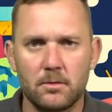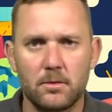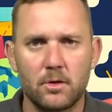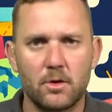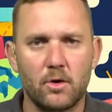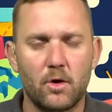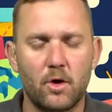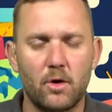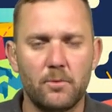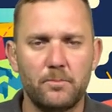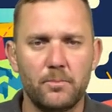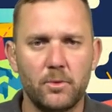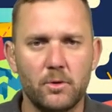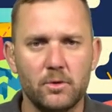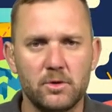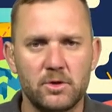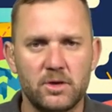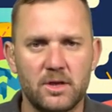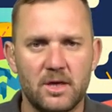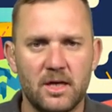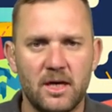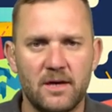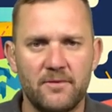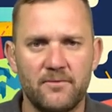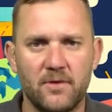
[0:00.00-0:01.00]
carpool
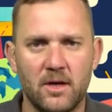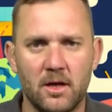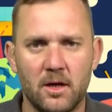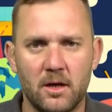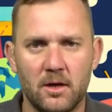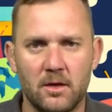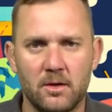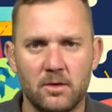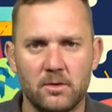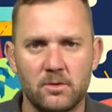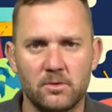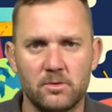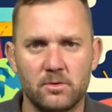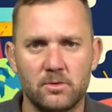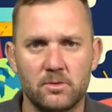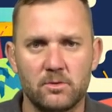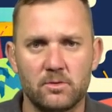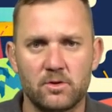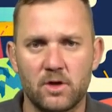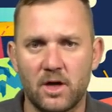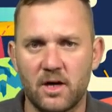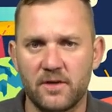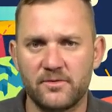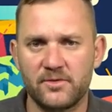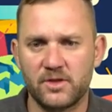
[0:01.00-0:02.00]
together,
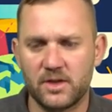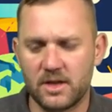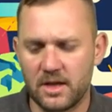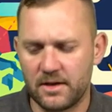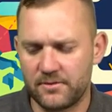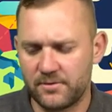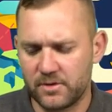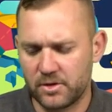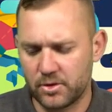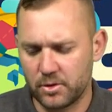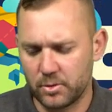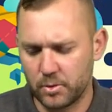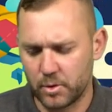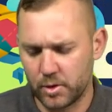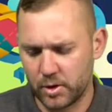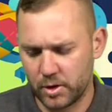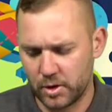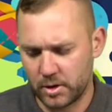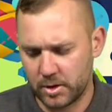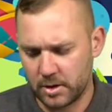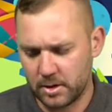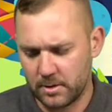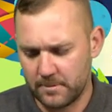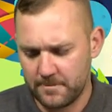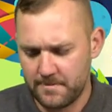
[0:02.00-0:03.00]
drive together to
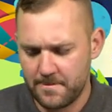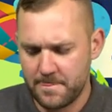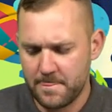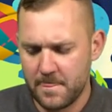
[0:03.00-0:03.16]
work.